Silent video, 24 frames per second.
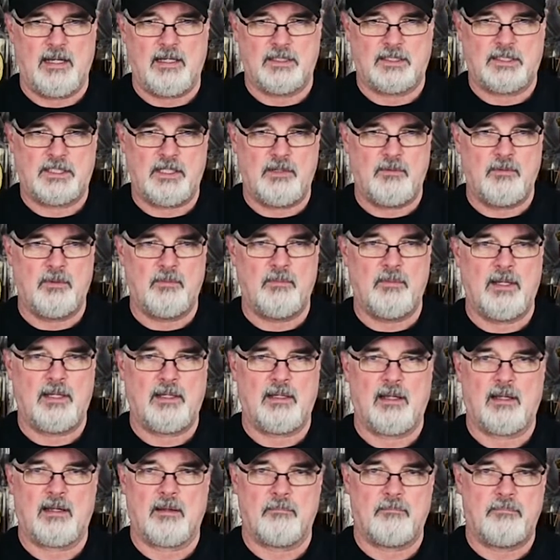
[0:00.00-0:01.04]
And she would make
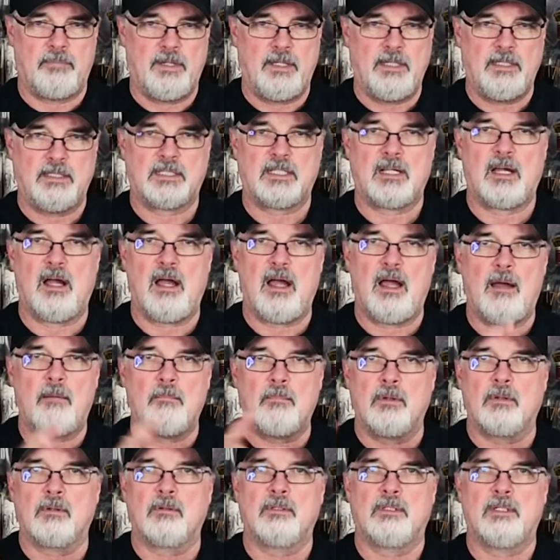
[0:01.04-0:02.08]
like a peach
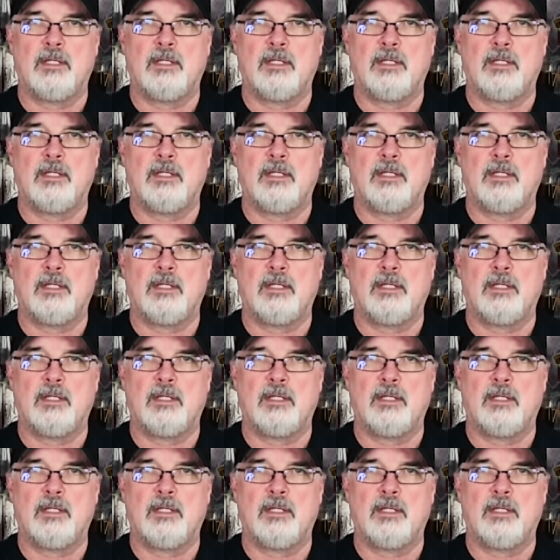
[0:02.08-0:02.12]
cobbler